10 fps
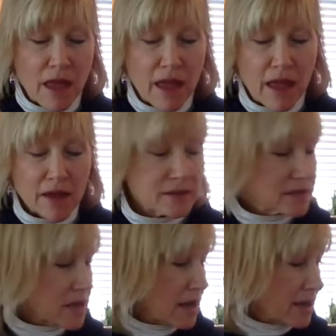
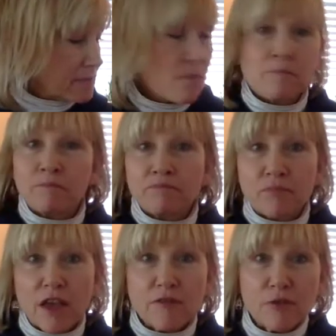And
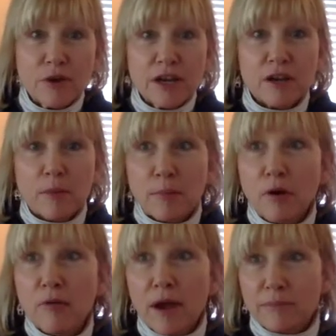if you're in any of my
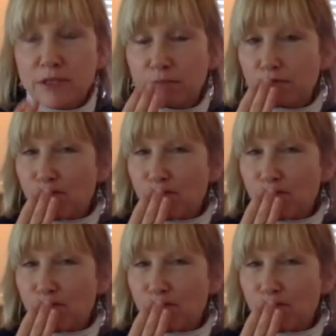programs,